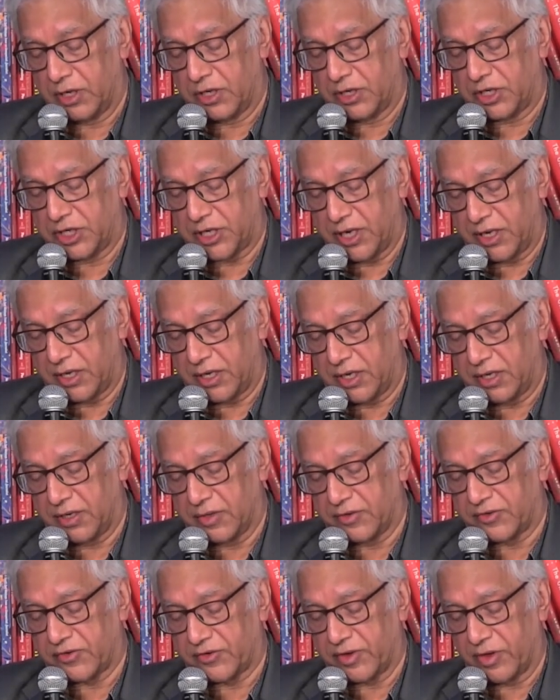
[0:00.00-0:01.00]
shaking
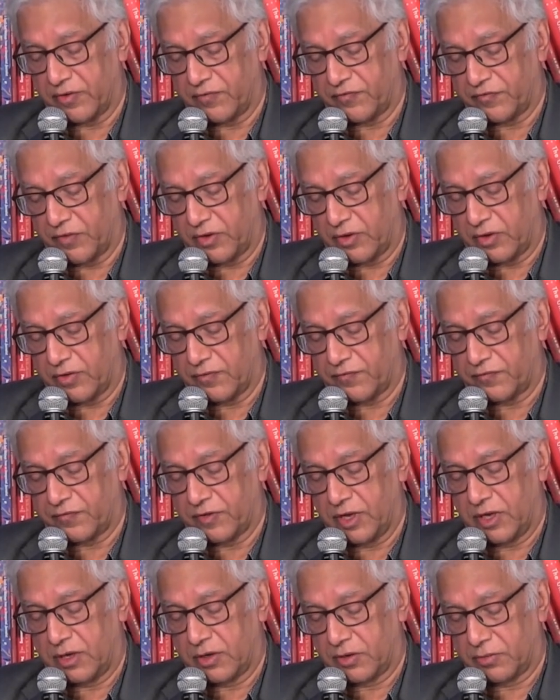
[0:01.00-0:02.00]
itself off,
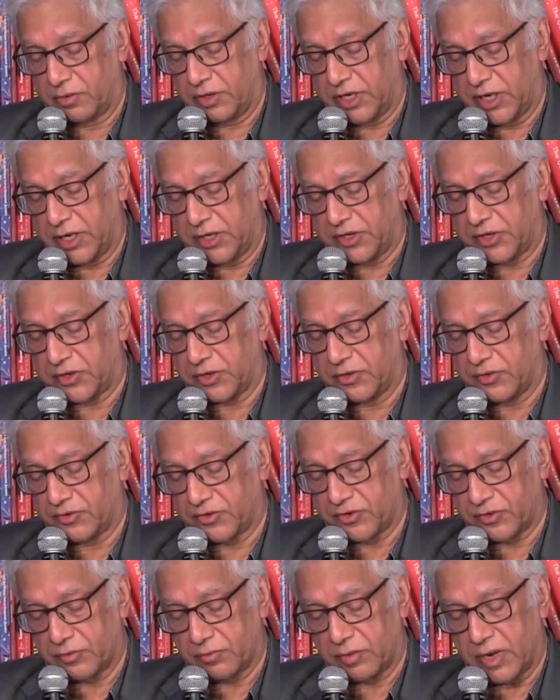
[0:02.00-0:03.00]
creation
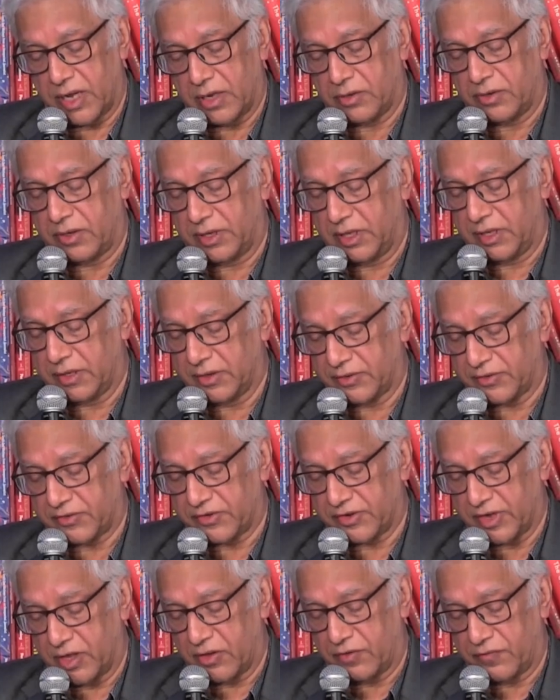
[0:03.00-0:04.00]
surrounding
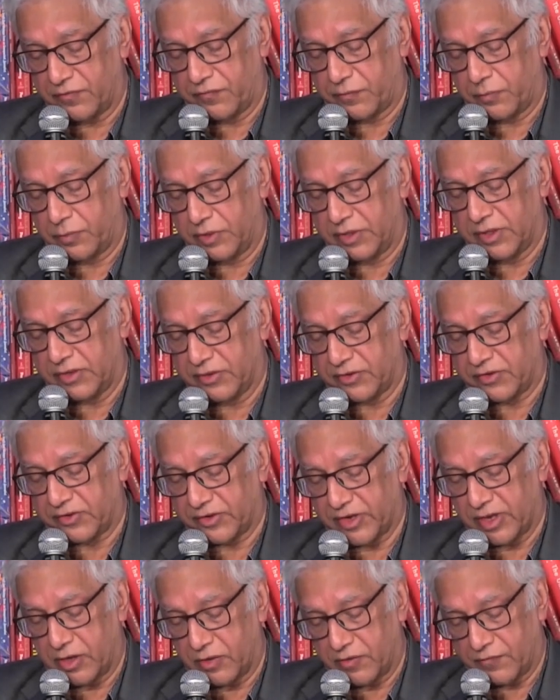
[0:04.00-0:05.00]
itself with
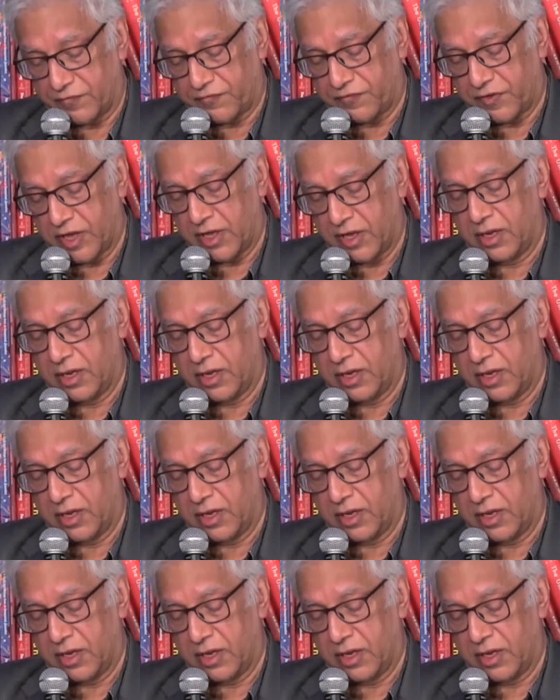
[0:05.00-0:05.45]
itself.